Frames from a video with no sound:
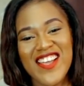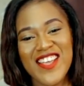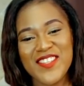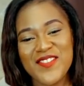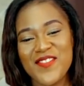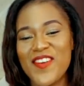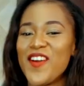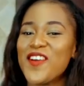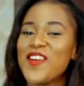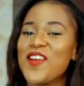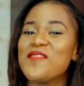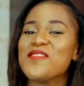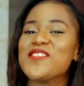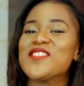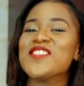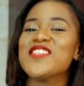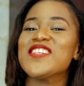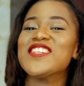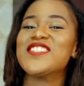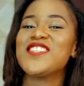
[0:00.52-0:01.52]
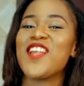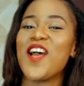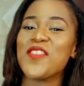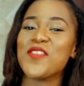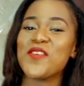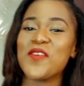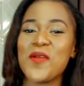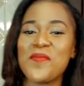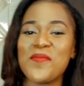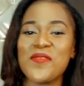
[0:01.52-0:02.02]
guys, welcome to
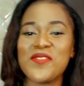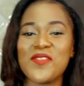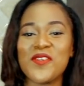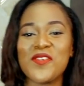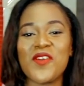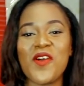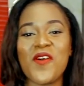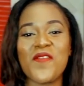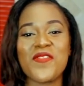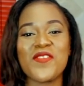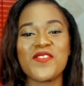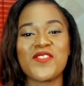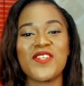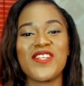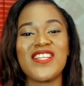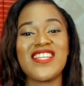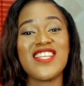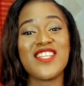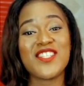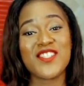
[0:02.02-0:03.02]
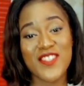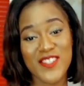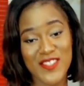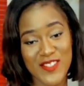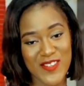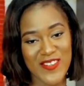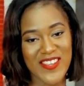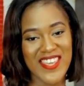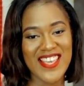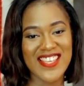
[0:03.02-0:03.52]
another episode of the
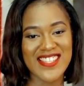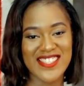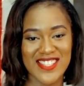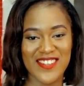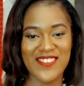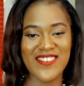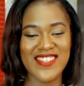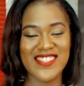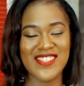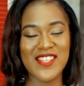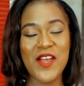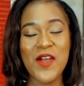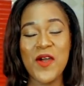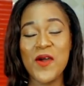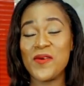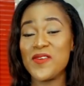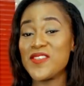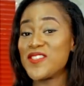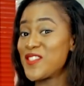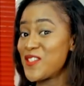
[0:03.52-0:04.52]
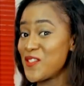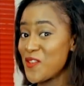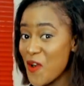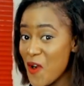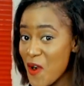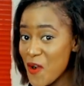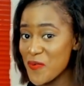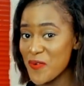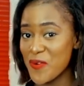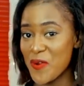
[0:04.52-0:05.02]
Zeelicious cooking series. We're still
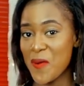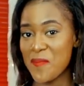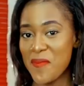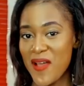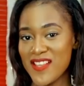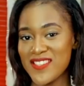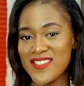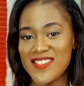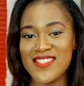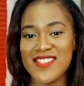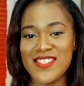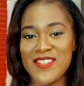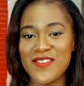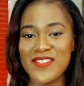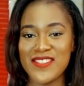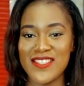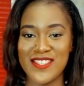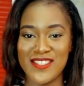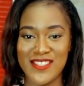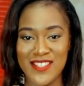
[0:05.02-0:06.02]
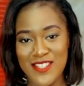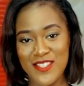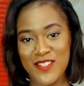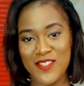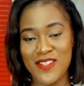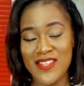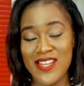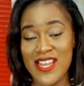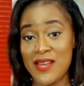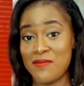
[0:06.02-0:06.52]
on with our pasta series
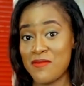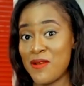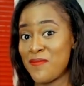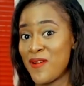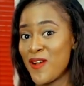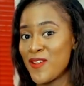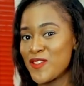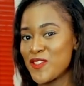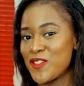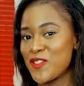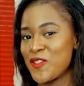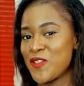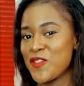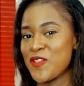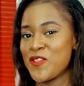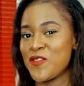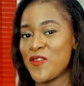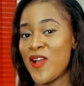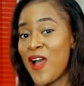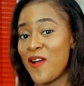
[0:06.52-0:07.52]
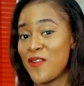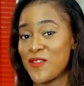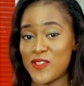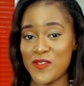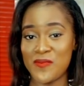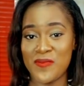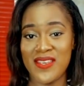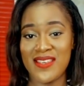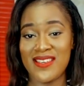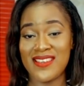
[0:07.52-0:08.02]
edition and I'm about to show you how
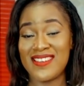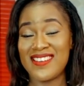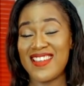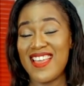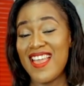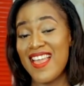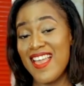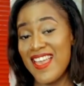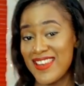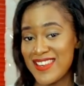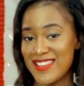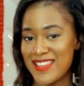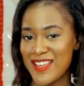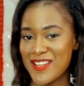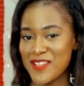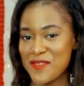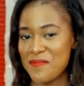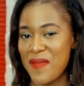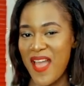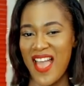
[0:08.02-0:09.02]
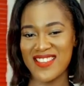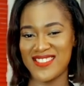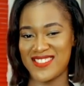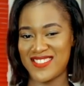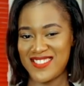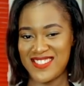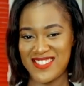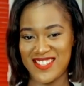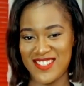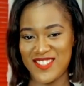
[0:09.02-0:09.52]
to make an elegant
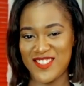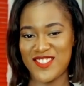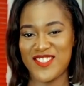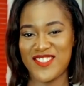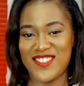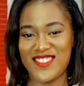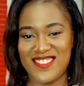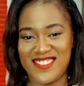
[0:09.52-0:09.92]
pasta dish.